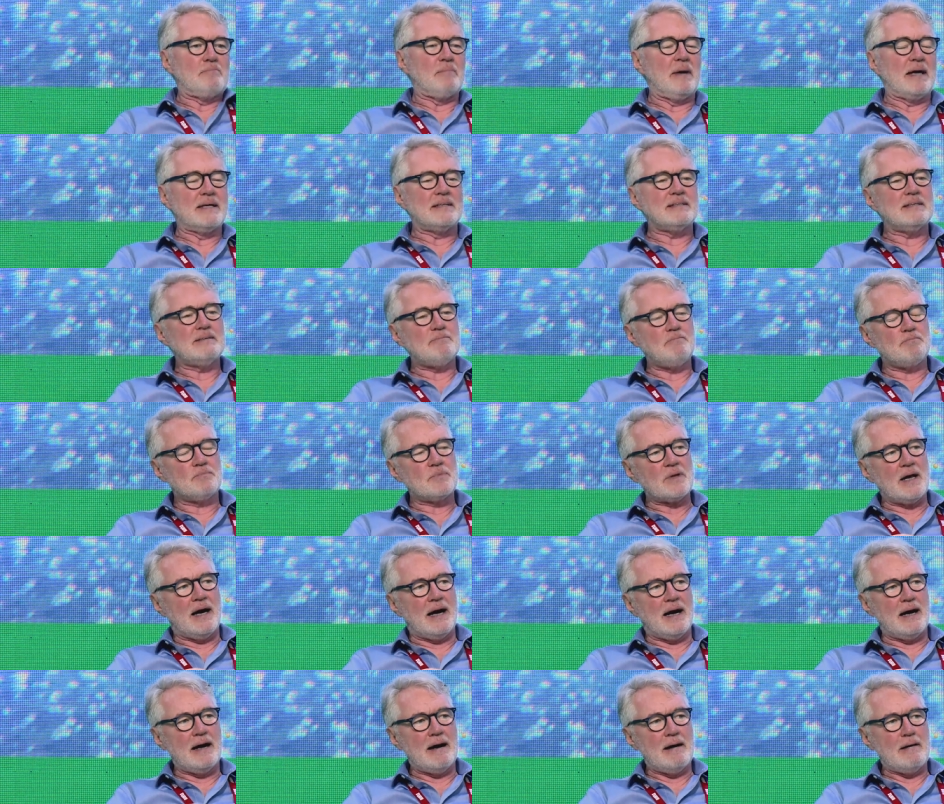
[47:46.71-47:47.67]
but
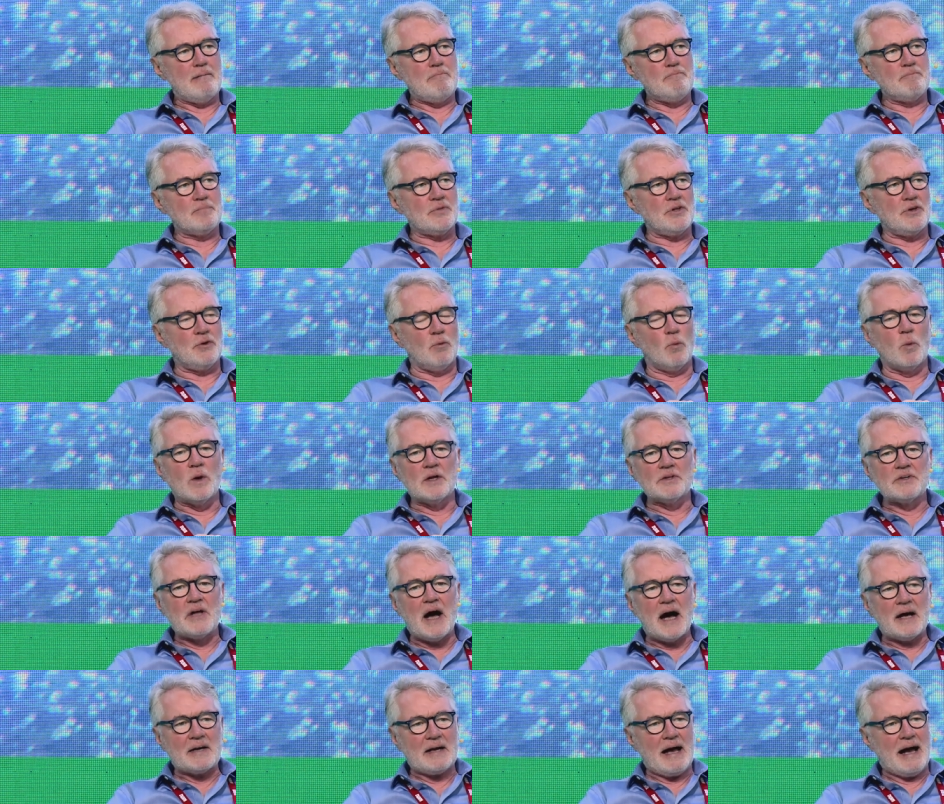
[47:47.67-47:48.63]
um, you will
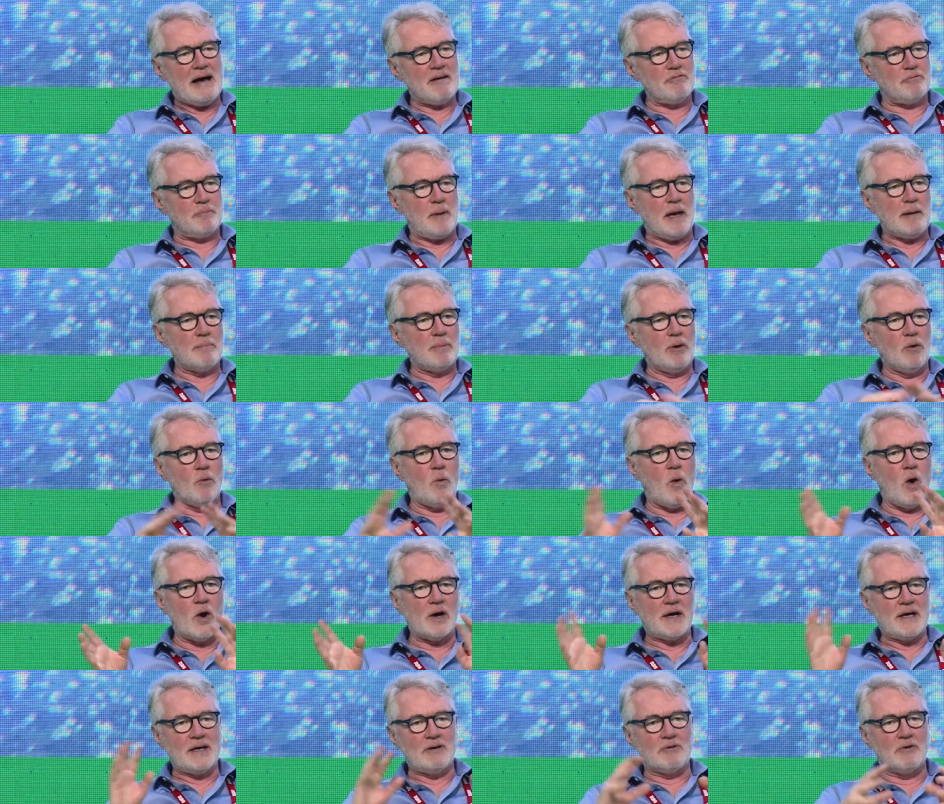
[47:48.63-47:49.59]
not have people
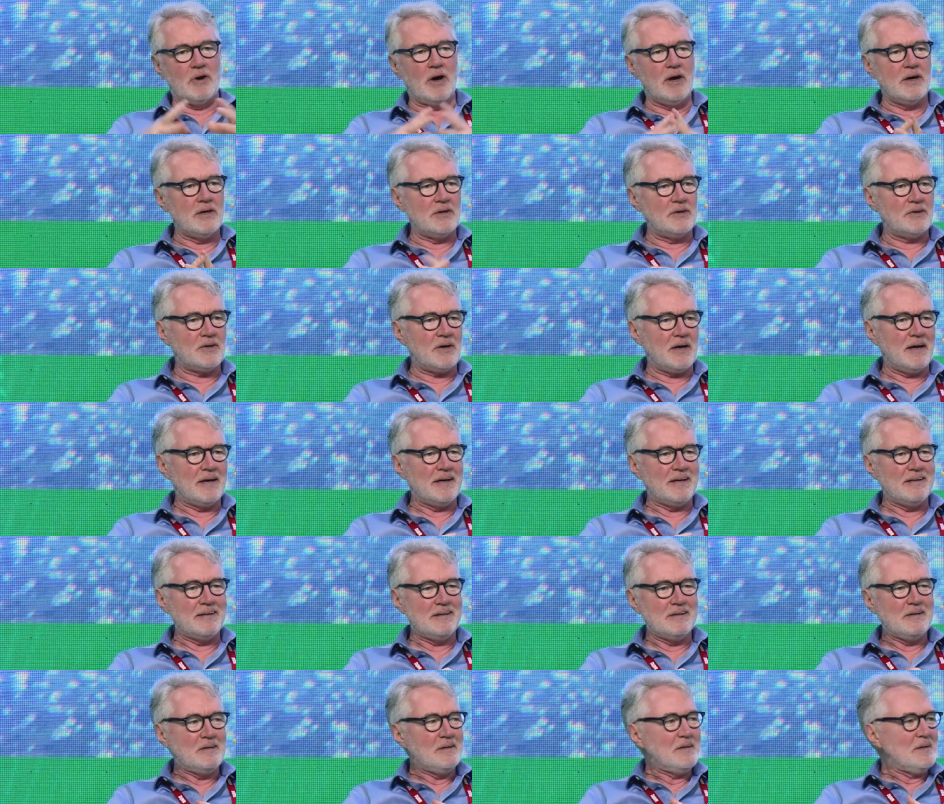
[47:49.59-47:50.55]
walking around
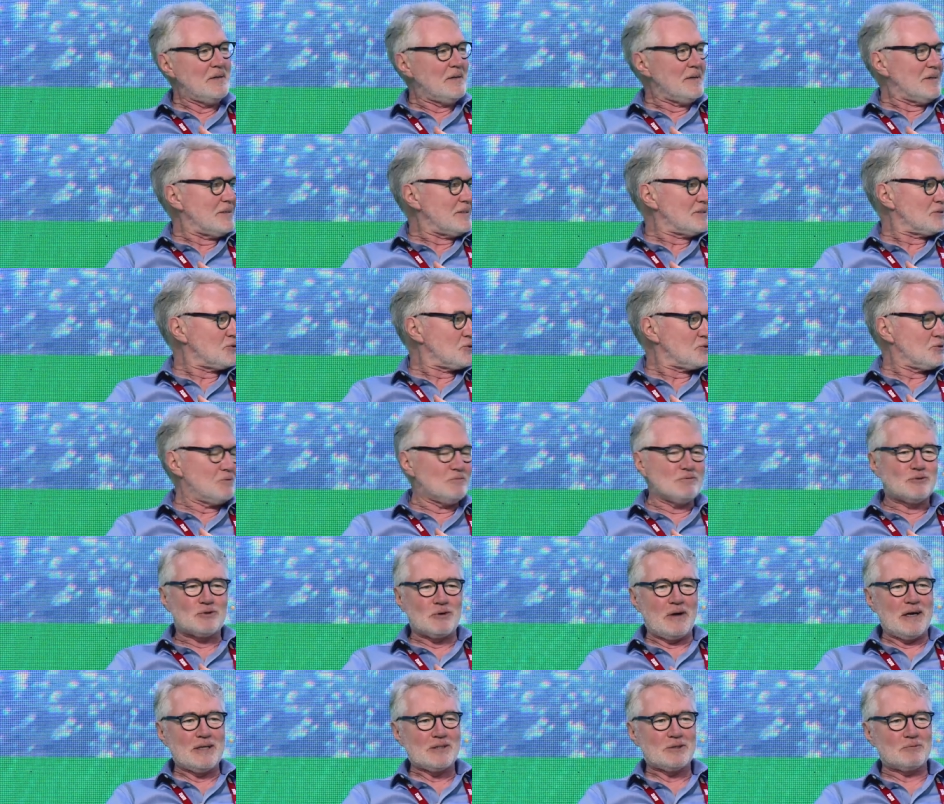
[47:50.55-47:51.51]
uh,
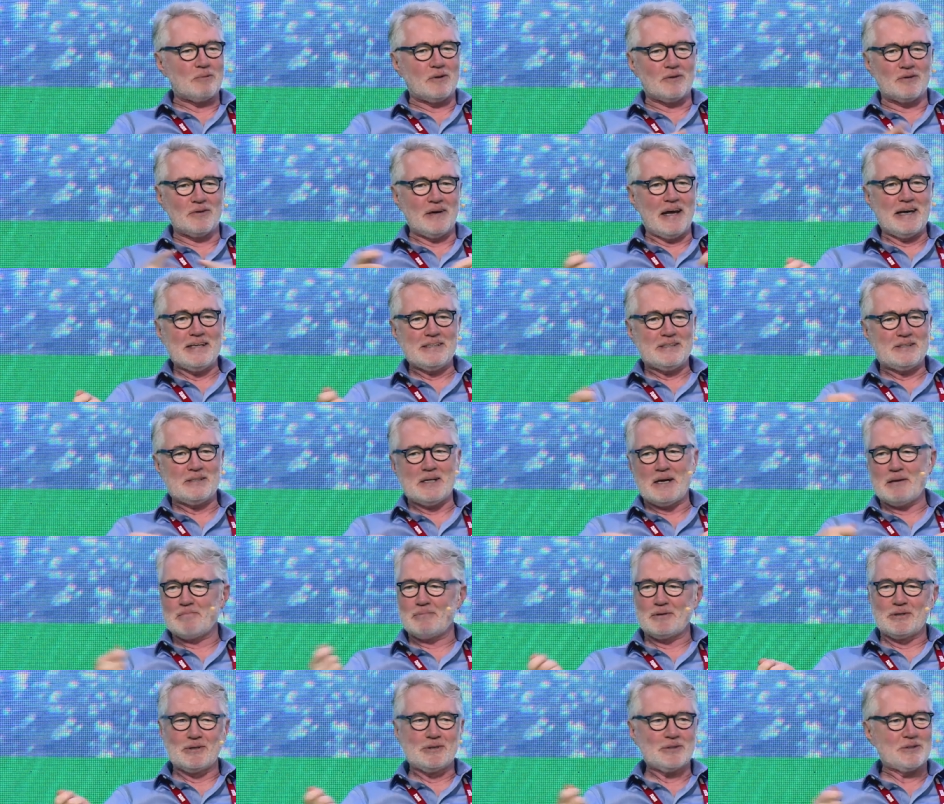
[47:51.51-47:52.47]
dressed with
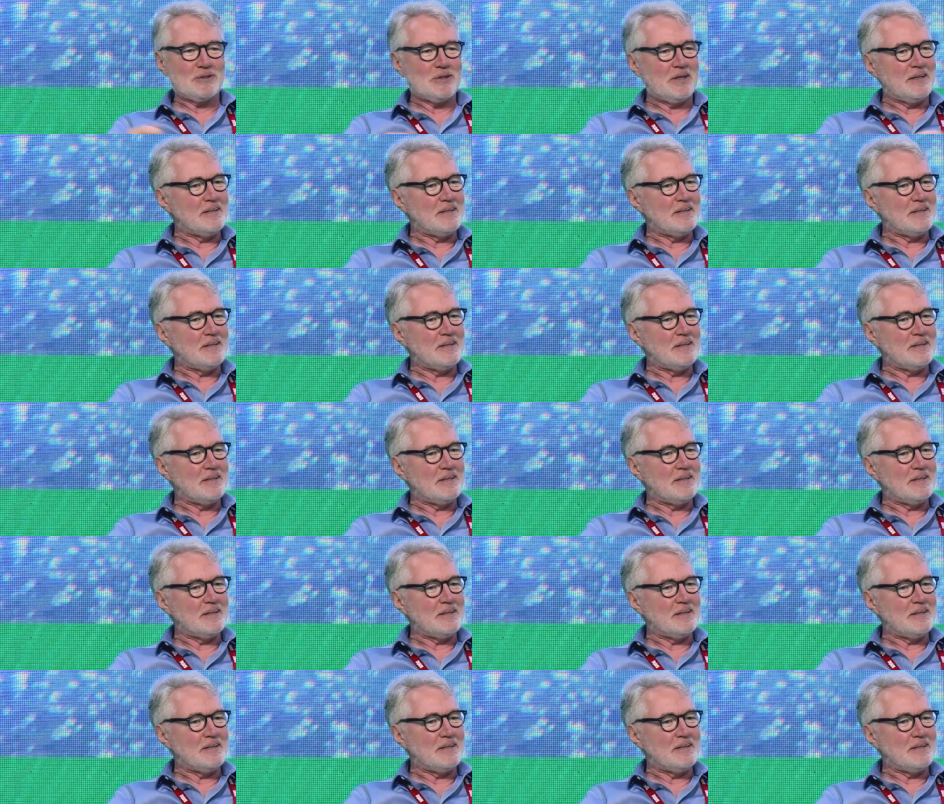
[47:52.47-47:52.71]
lightsabers